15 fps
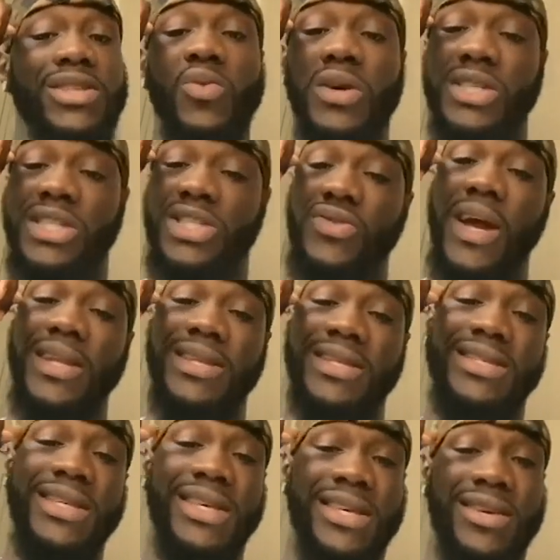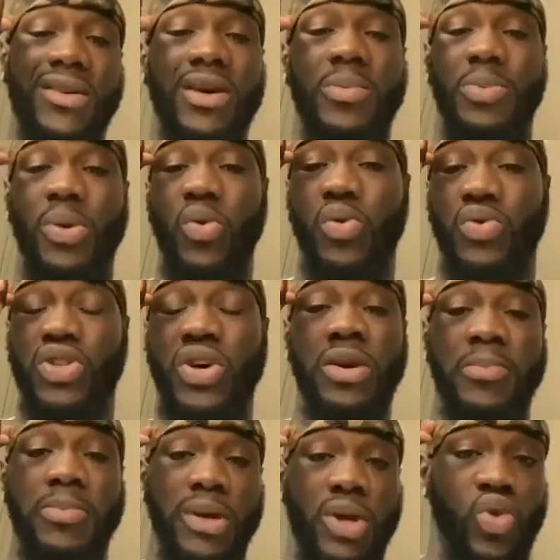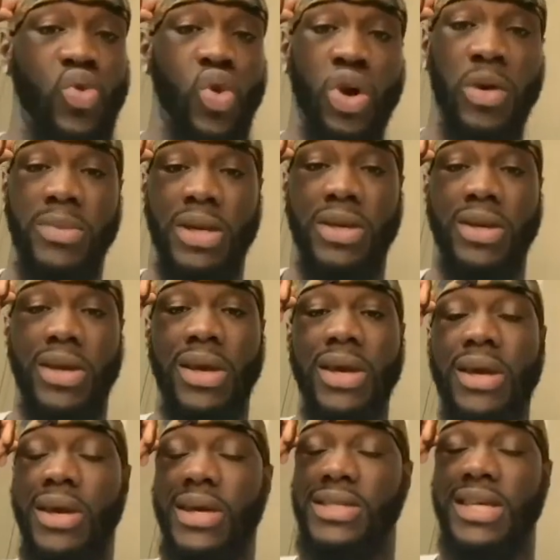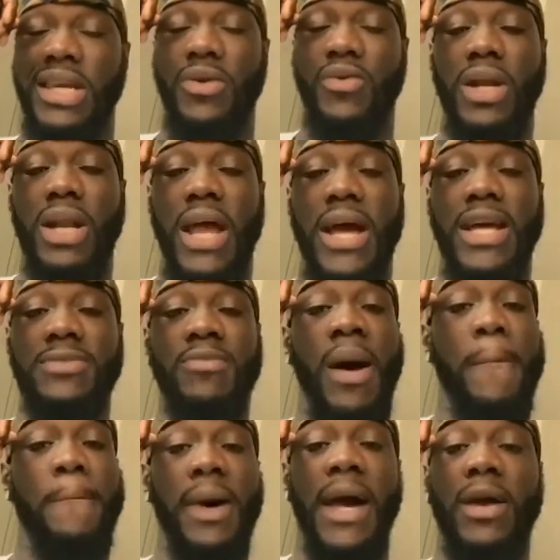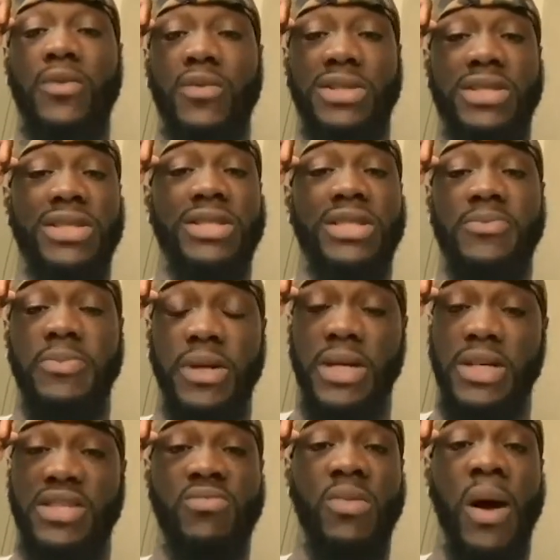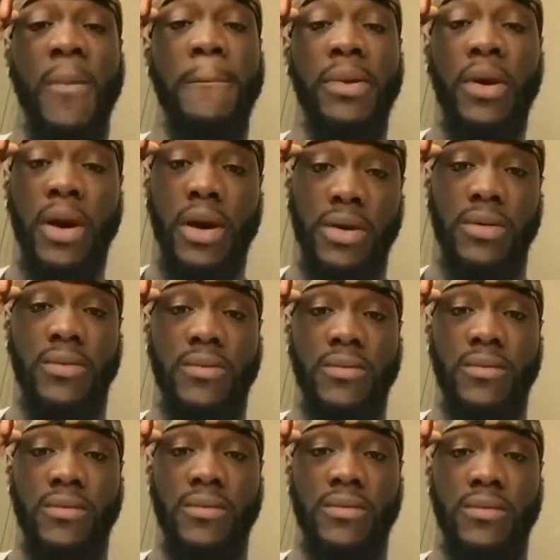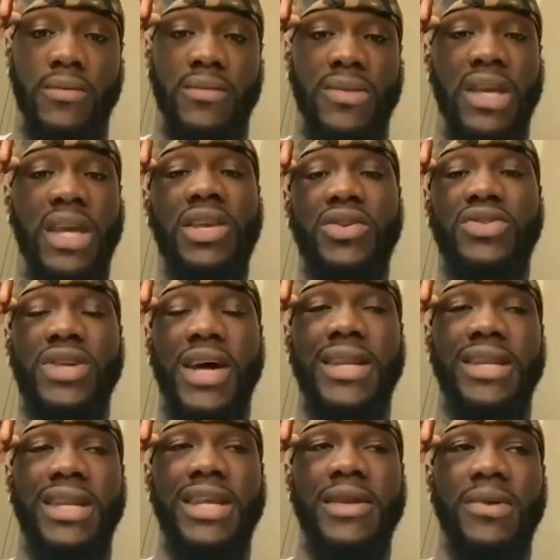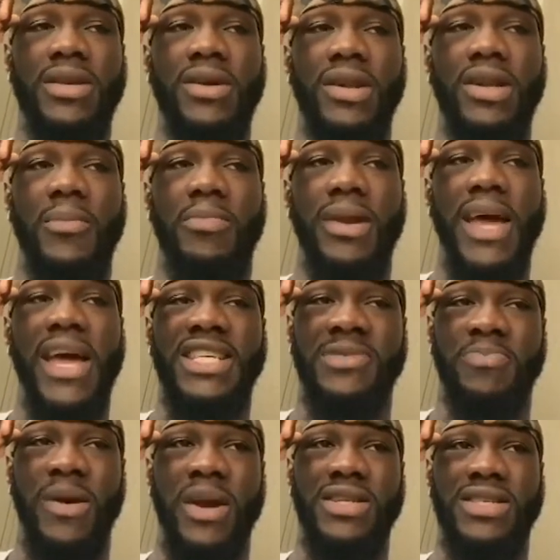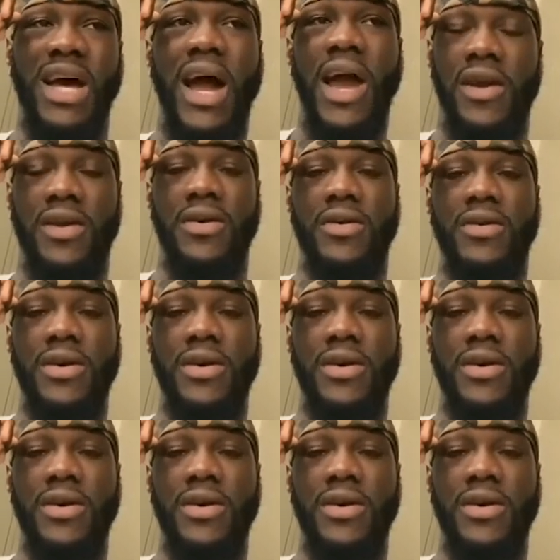enact his contract to fight Tyson Fury. They just didn't give him the fight, therefore